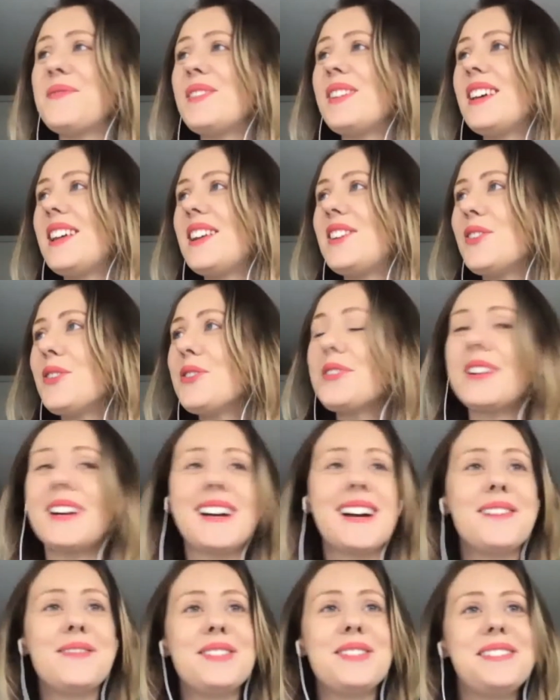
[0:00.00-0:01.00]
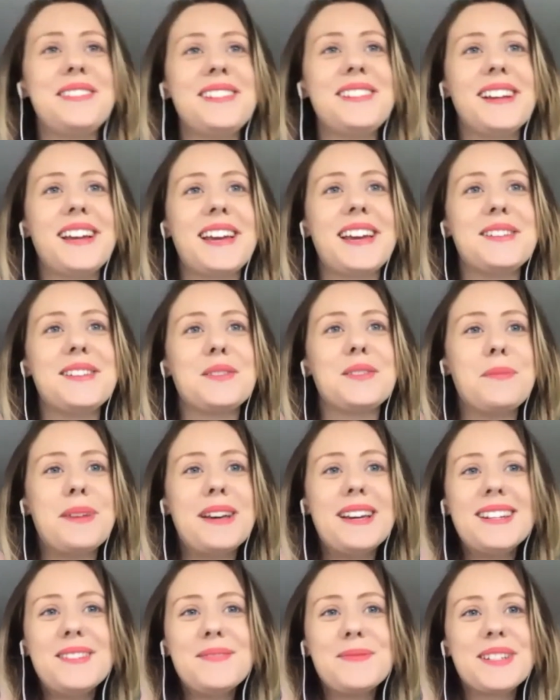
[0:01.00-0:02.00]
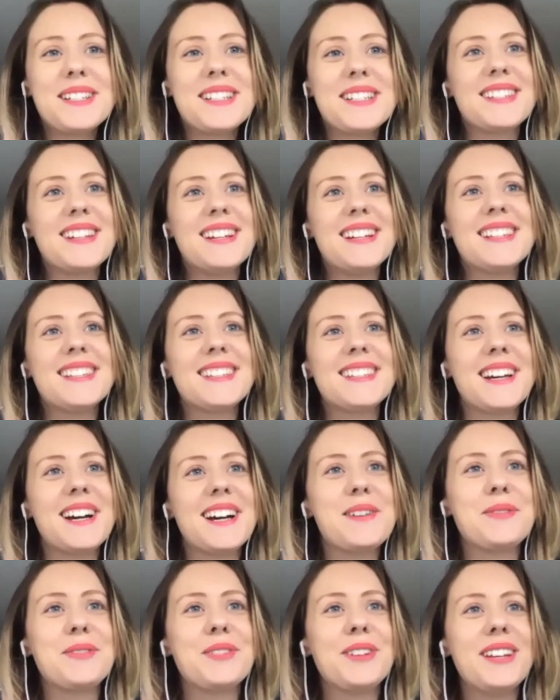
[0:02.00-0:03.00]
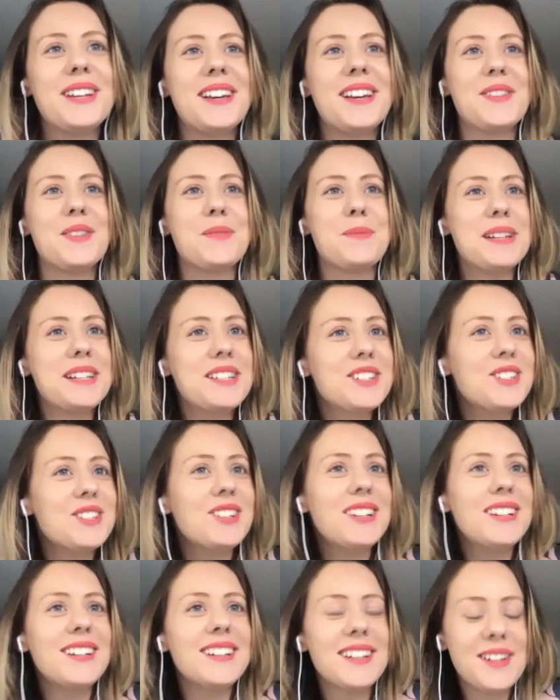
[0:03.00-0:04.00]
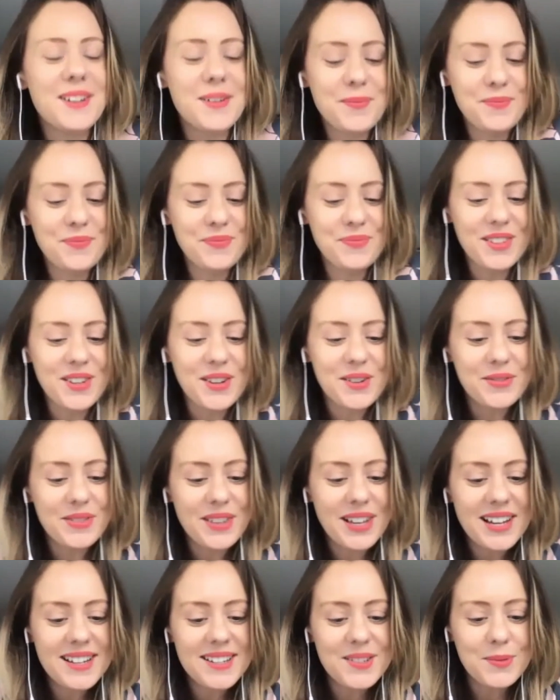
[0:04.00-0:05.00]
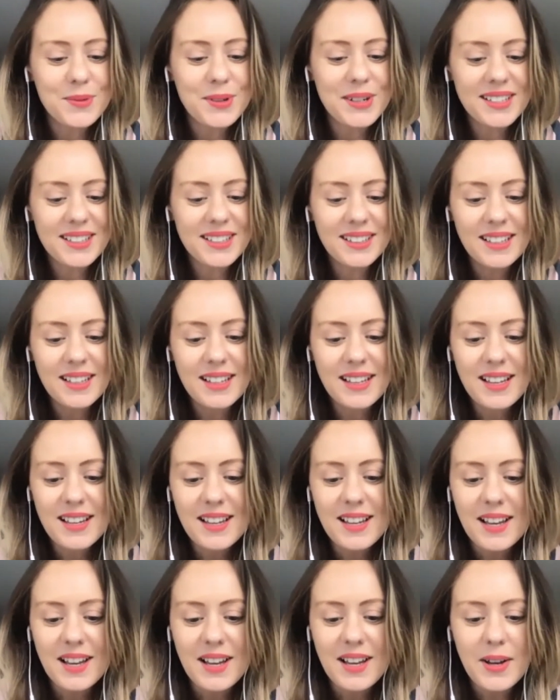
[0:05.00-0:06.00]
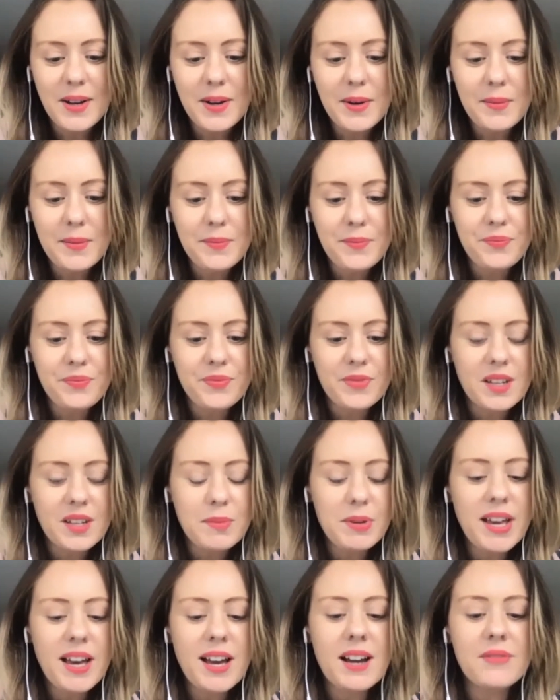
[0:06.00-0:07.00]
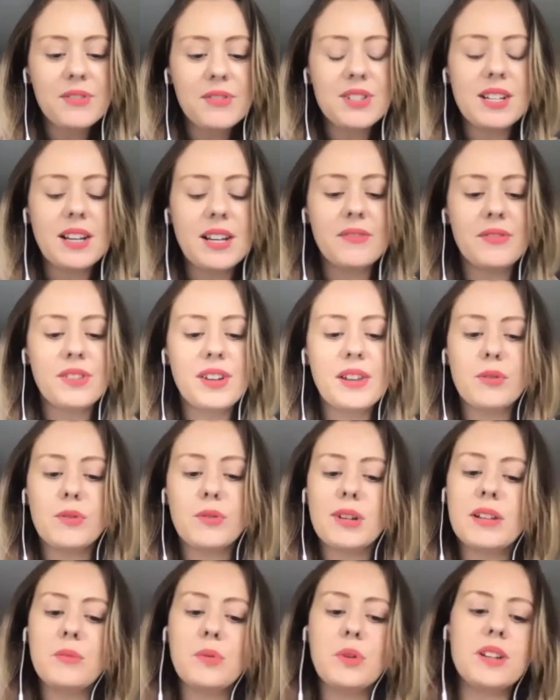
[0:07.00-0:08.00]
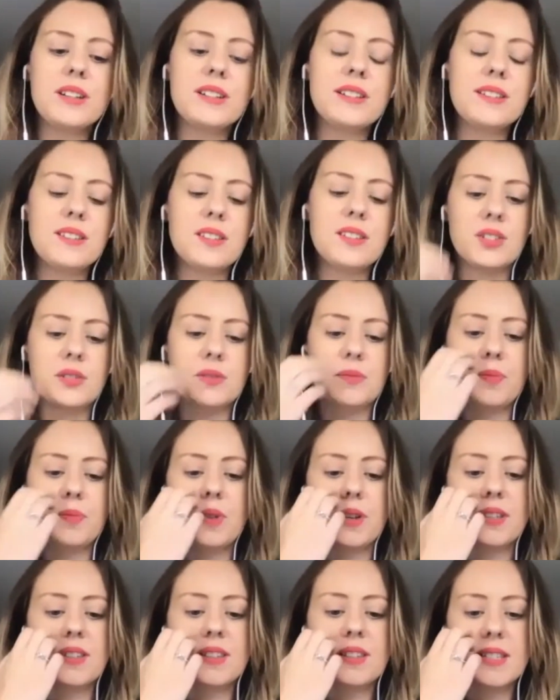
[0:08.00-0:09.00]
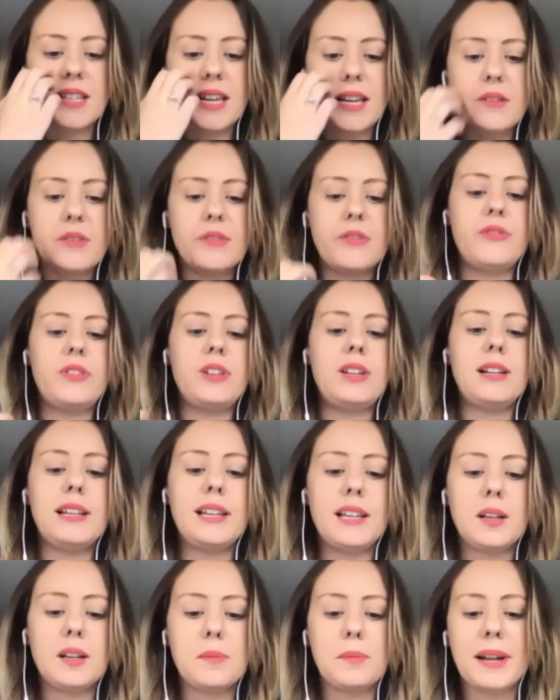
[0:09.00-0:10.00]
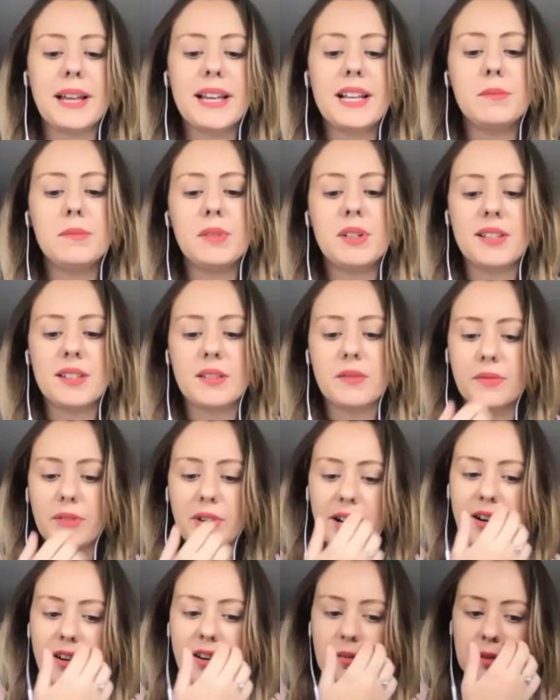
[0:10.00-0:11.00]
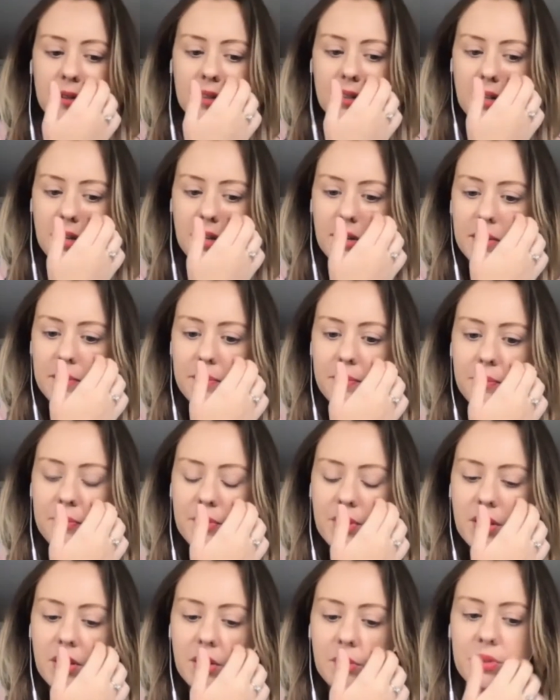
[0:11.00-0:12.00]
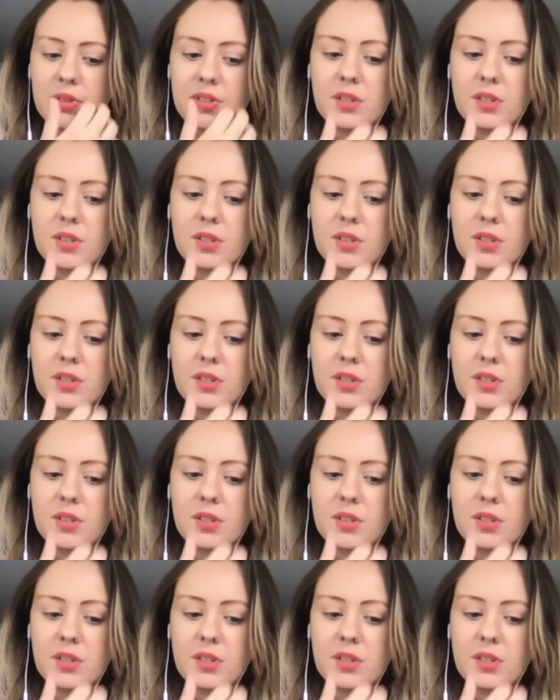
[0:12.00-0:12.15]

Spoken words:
Not that I have anything against men, but it's nice to have the mixture of that as well. Yeah, I've never really worked in such a safe feeling, blameless environment, with such a